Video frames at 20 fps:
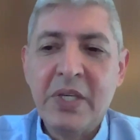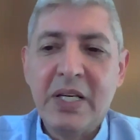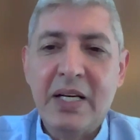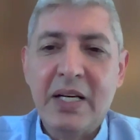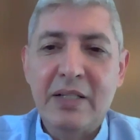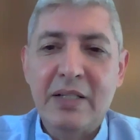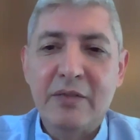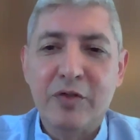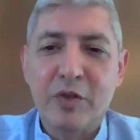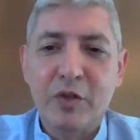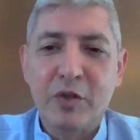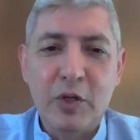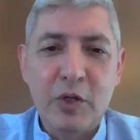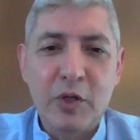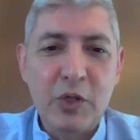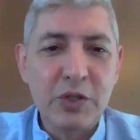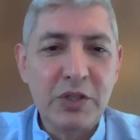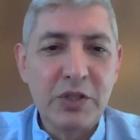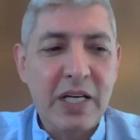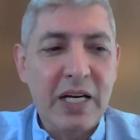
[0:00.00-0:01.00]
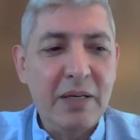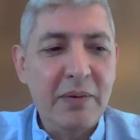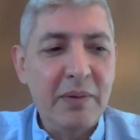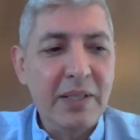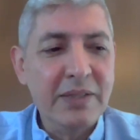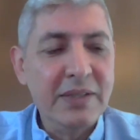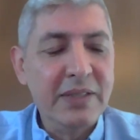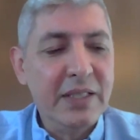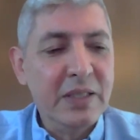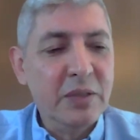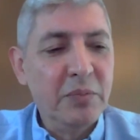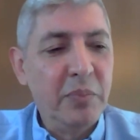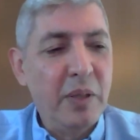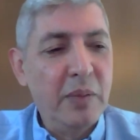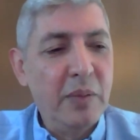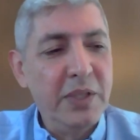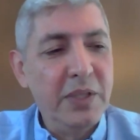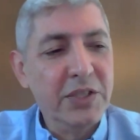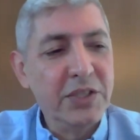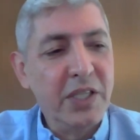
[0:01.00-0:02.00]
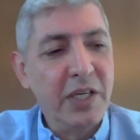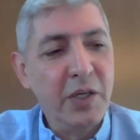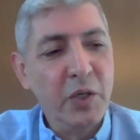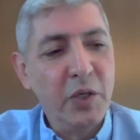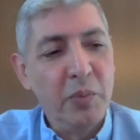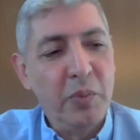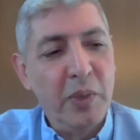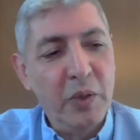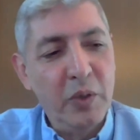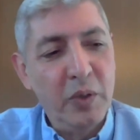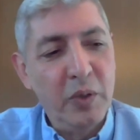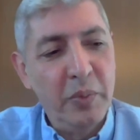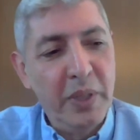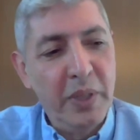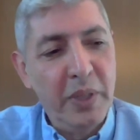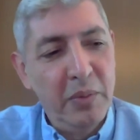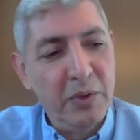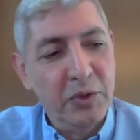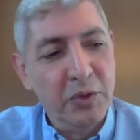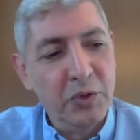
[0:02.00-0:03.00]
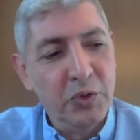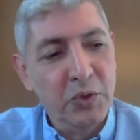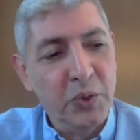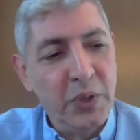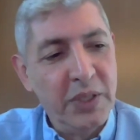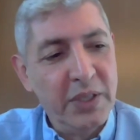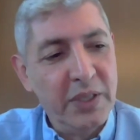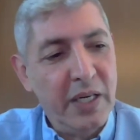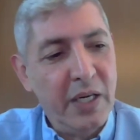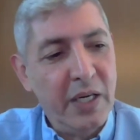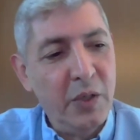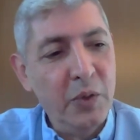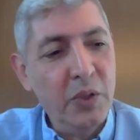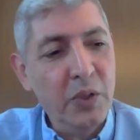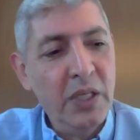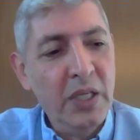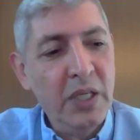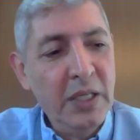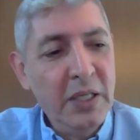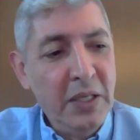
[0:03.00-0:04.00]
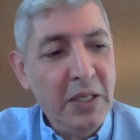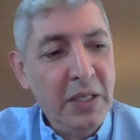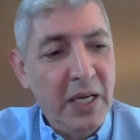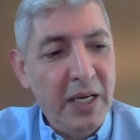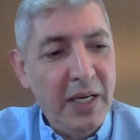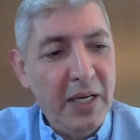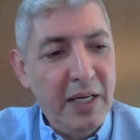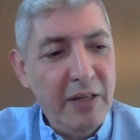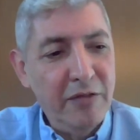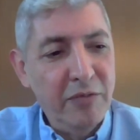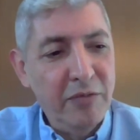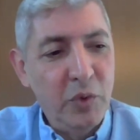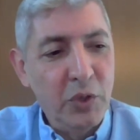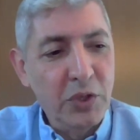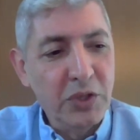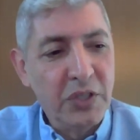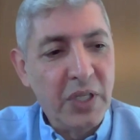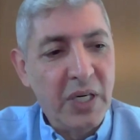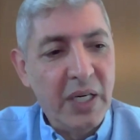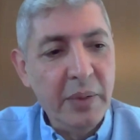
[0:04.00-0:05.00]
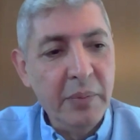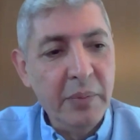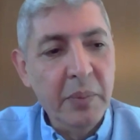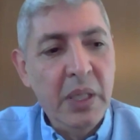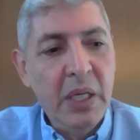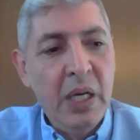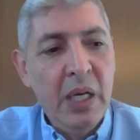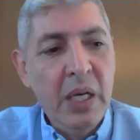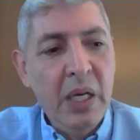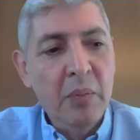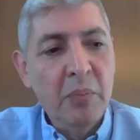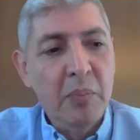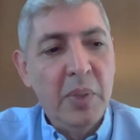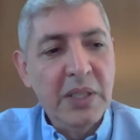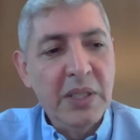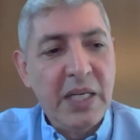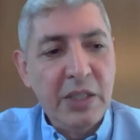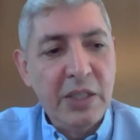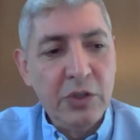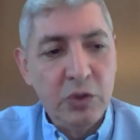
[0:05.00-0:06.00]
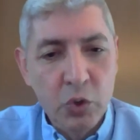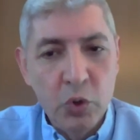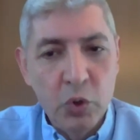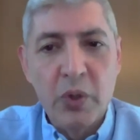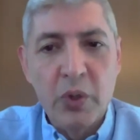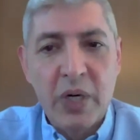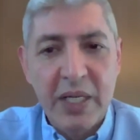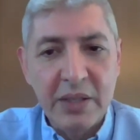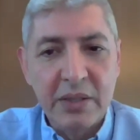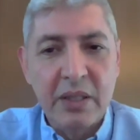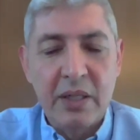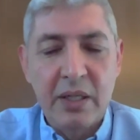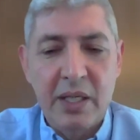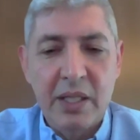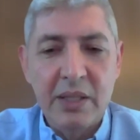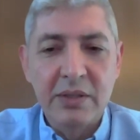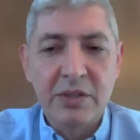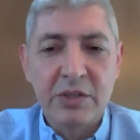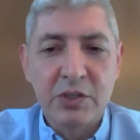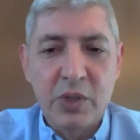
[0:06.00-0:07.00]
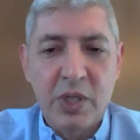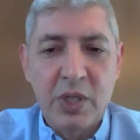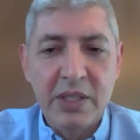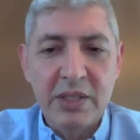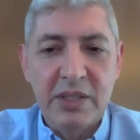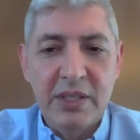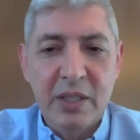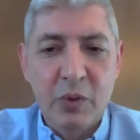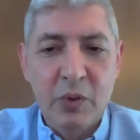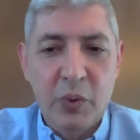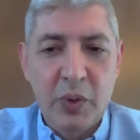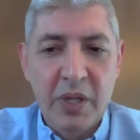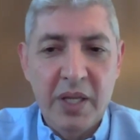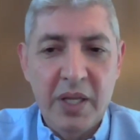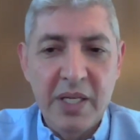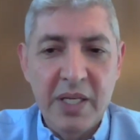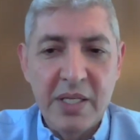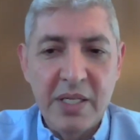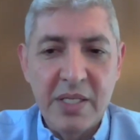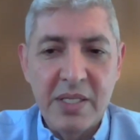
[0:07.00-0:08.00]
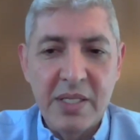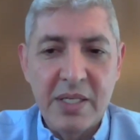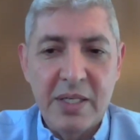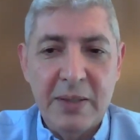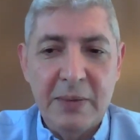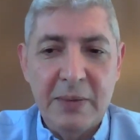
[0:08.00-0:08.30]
and for a long time I didn't publish. I hope I will be able to do it now. I have more time, but I do write a lot. So I deal with these